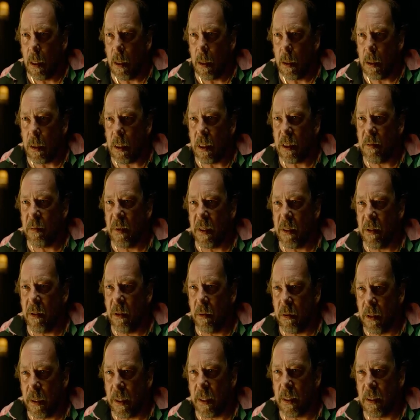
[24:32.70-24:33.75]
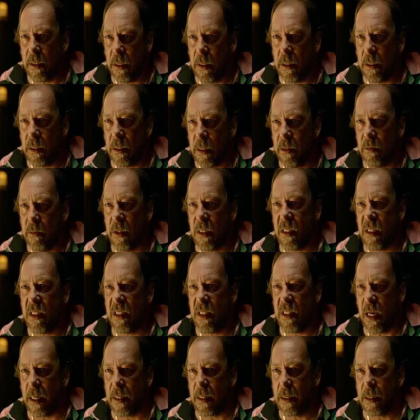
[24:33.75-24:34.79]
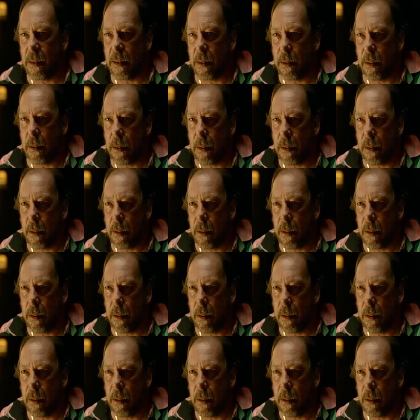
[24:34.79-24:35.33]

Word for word: Be more like Jim Caviezel.